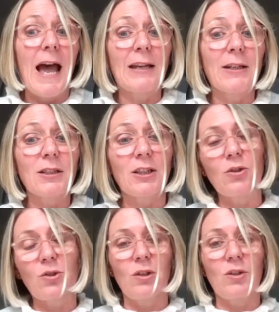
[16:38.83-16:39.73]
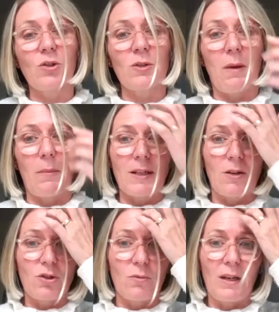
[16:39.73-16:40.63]
And you talked about my
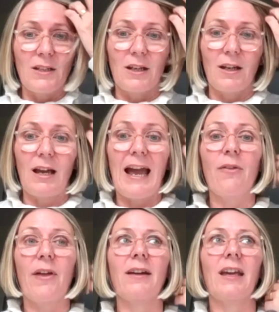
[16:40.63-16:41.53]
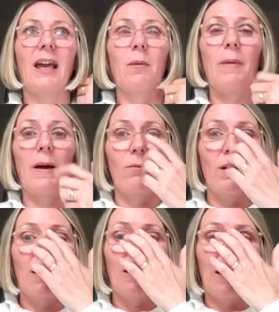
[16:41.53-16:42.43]
social media. How that came about
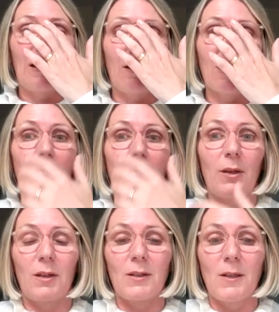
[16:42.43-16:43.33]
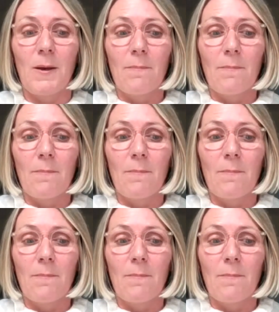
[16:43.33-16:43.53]
really is because